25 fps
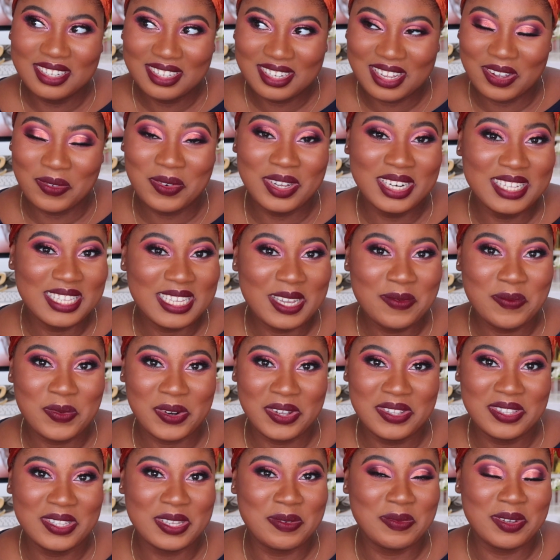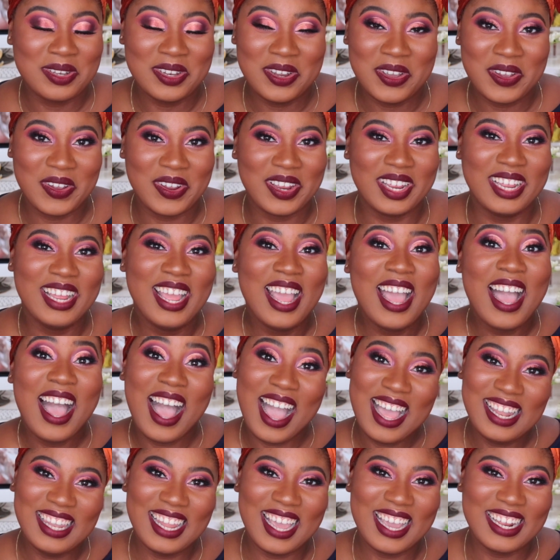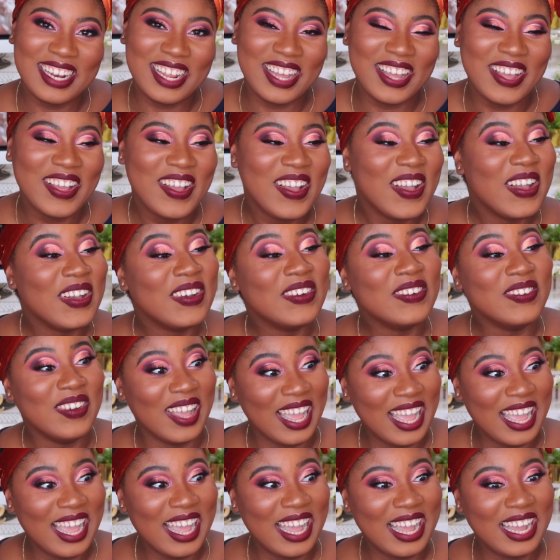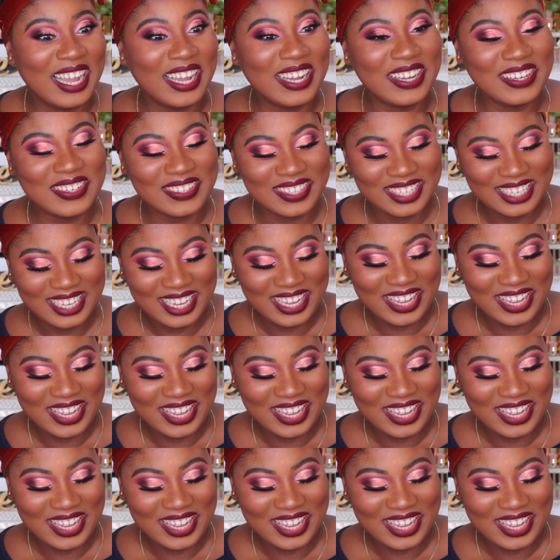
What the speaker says: I want to say bronzer, but no. Highlighter. Wow.